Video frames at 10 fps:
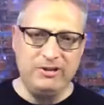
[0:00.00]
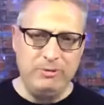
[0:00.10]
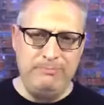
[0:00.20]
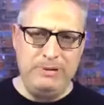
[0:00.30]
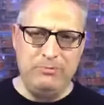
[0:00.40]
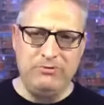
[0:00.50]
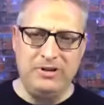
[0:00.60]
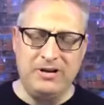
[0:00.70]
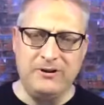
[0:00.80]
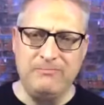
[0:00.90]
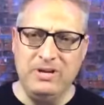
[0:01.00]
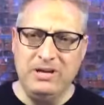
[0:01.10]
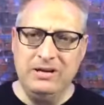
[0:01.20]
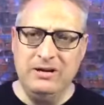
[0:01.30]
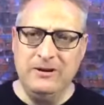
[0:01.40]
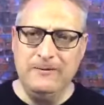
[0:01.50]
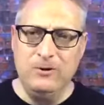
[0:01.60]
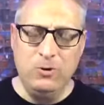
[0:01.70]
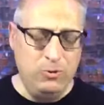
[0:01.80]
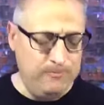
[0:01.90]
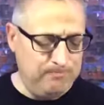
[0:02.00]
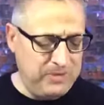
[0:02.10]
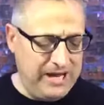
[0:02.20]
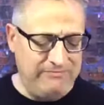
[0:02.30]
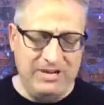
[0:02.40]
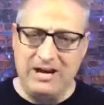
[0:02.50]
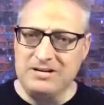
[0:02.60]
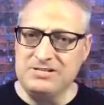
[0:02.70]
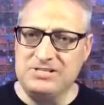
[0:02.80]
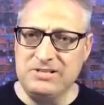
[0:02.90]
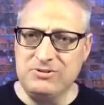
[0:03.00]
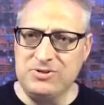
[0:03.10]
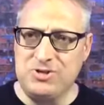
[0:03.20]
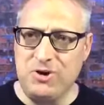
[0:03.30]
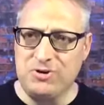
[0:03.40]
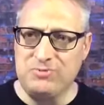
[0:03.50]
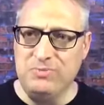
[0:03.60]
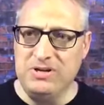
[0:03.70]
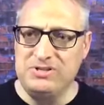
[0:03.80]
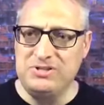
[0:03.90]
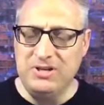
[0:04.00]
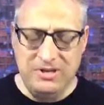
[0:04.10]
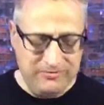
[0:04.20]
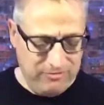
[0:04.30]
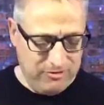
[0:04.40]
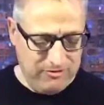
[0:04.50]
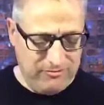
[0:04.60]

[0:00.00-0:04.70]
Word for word: There'll be people there uh, who have not considered church much for,